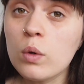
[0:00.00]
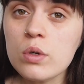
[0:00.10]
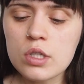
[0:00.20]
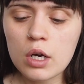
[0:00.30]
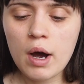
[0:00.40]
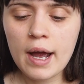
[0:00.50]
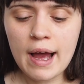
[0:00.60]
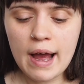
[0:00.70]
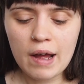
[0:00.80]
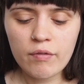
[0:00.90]
also I
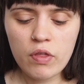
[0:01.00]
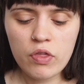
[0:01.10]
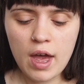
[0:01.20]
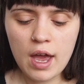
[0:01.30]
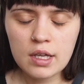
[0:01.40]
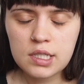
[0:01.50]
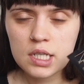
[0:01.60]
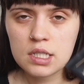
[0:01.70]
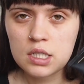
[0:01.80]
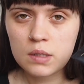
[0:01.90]
have their
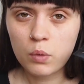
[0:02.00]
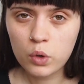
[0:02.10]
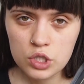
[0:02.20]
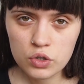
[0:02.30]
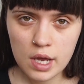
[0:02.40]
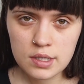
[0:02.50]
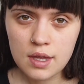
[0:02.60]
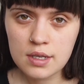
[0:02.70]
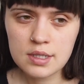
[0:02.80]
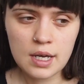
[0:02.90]
tinted moisturiser,
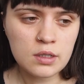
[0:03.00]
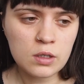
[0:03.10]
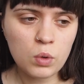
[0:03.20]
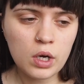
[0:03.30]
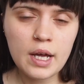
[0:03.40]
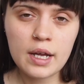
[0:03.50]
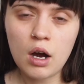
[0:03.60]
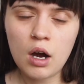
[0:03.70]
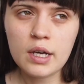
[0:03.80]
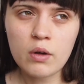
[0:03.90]
their standard one,
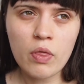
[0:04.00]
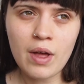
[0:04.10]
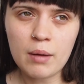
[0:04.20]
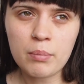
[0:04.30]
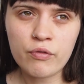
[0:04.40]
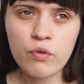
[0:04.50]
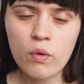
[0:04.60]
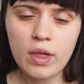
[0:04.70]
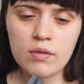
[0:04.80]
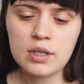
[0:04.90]
and I got that before
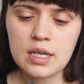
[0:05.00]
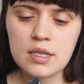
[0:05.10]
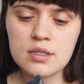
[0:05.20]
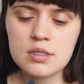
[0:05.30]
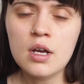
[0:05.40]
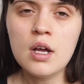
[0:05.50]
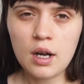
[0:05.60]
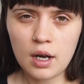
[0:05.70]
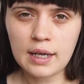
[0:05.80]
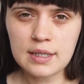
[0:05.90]
they released
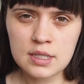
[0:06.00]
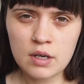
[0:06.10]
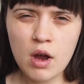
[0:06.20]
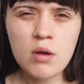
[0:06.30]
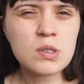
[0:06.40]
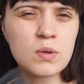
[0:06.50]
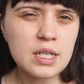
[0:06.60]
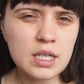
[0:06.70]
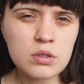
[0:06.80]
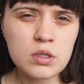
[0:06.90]
Light Zero, so it's a
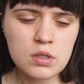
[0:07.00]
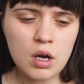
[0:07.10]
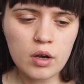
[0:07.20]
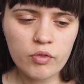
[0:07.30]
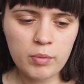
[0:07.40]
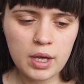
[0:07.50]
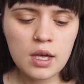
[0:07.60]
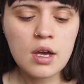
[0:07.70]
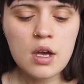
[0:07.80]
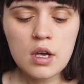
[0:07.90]
little too dark for
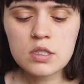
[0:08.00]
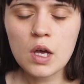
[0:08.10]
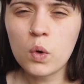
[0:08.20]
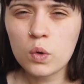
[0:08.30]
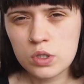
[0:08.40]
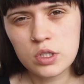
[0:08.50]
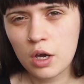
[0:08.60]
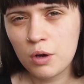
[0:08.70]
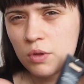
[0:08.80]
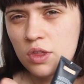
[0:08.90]
me. So
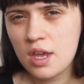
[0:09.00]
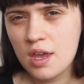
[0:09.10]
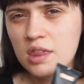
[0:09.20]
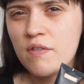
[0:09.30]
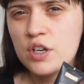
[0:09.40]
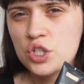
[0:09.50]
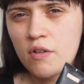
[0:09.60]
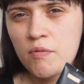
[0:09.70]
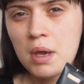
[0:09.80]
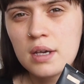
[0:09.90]
also with the vision
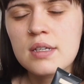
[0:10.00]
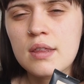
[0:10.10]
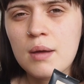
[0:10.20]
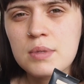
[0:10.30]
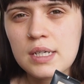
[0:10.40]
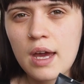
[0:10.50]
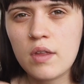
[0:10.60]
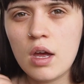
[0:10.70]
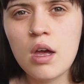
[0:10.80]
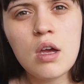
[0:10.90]
of mixing them
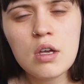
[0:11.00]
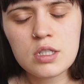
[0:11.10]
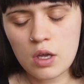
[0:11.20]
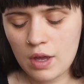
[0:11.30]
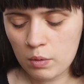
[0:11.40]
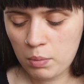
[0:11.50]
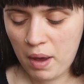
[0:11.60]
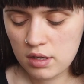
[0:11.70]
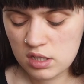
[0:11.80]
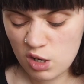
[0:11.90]
together, so that would
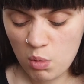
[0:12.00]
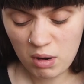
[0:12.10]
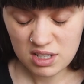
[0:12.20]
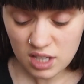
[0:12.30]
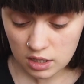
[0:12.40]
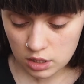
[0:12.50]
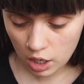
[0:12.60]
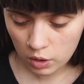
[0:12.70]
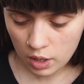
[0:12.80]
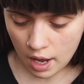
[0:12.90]
better suit my skin
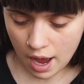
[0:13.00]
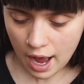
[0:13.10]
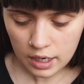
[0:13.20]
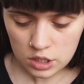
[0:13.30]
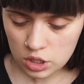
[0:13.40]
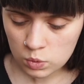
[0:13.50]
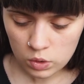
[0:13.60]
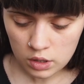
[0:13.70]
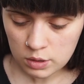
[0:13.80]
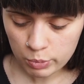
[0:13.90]
tone. And it's just one
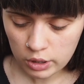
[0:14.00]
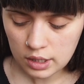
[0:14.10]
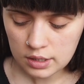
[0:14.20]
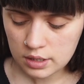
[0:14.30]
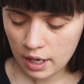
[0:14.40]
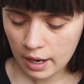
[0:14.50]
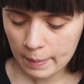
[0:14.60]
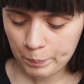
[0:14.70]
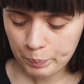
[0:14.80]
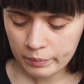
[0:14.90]
of those products
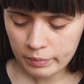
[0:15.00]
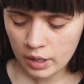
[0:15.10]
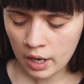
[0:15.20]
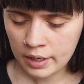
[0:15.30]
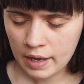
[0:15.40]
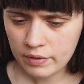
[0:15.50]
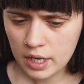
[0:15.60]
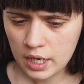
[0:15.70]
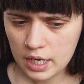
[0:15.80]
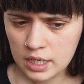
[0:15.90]
that I
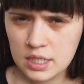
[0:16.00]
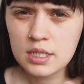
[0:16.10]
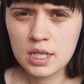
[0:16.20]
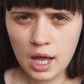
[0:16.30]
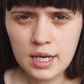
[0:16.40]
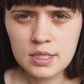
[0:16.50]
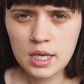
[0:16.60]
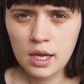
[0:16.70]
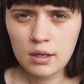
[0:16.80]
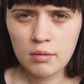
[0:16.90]
never disliked
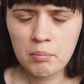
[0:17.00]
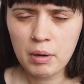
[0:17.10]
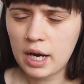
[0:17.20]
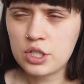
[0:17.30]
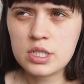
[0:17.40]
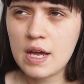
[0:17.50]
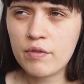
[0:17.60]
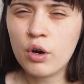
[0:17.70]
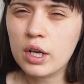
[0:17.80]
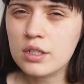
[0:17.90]
it, but I just never
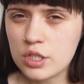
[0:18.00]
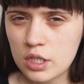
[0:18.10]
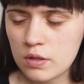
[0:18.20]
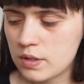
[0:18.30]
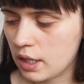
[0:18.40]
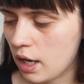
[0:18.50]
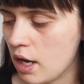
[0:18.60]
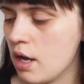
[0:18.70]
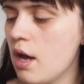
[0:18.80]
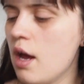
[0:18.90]
got into using it.